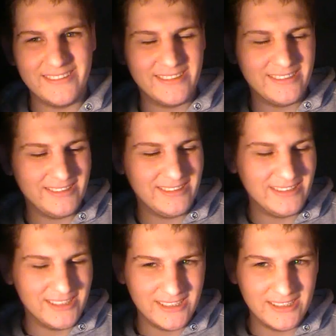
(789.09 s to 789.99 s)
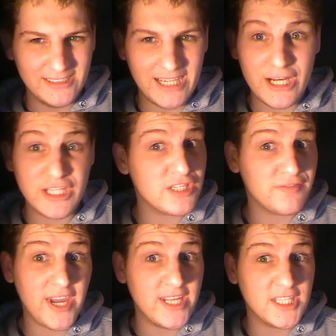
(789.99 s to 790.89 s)
ugh, and he
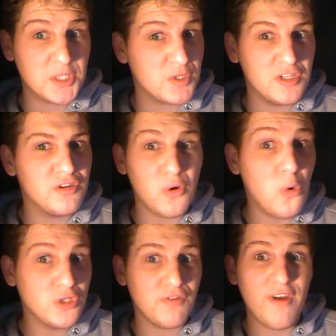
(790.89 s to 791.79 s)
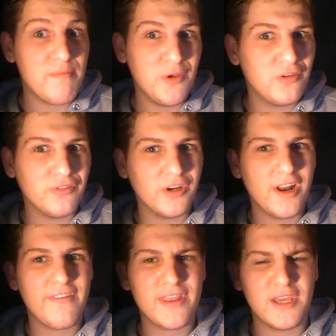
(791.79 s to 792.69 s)
just faints, which is also very beautiful. You
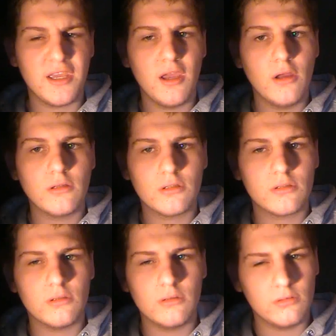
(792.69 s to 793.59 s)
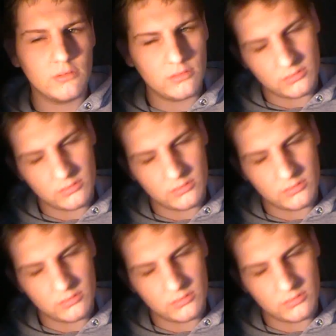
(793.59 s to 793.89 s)
know, the fact that he just goes,